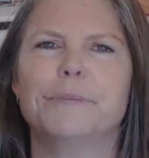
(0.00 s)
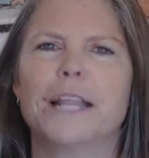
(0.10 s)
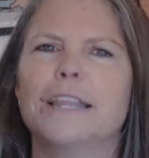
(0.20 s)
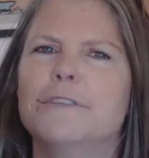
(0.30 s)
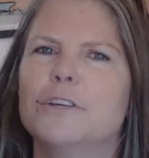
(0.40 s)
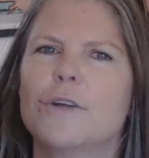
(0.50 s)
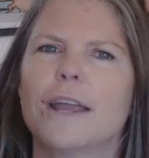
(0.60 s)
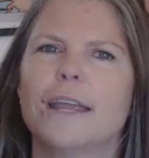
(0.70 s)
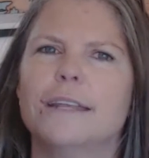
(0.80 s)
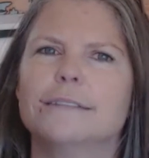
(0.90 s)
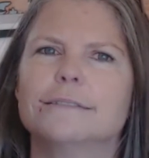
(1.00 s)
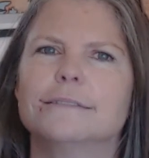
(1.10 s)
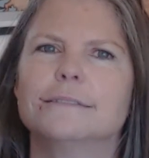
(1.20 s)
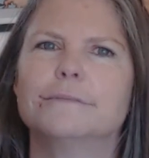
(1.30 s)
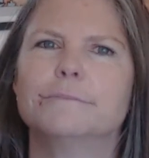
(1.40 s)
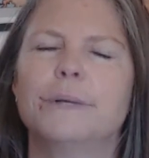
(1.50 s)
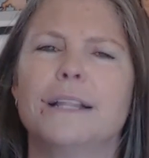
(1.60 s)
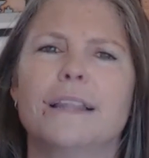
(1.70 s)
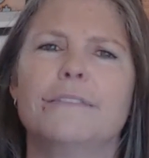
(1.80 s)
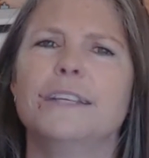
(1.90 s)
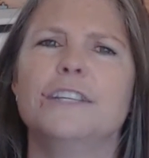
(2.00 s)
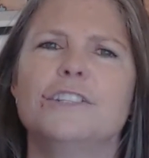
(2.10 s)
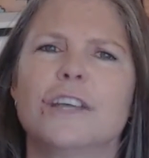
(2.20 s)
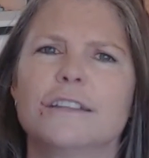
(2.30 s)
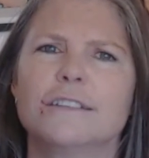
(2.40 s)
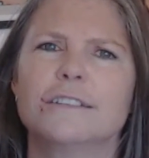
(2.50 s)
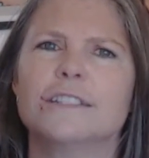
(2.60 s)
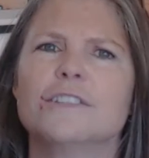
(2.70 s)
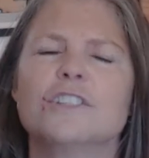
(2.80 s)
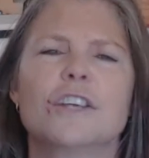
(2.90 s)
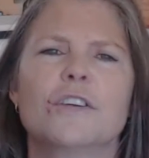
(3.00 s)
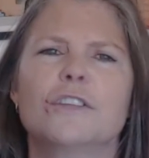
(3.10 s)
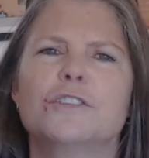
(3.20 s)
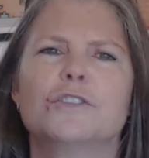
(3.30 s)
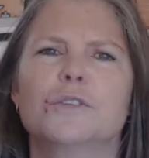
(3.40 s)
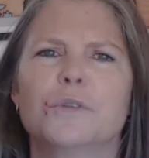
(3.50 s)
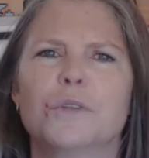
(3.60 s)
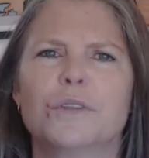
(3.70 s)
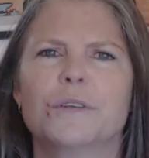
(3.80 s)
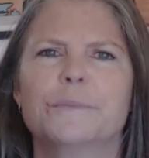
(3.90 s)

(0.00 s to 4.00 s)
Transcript: by living right, by loving each other and sharing the truth,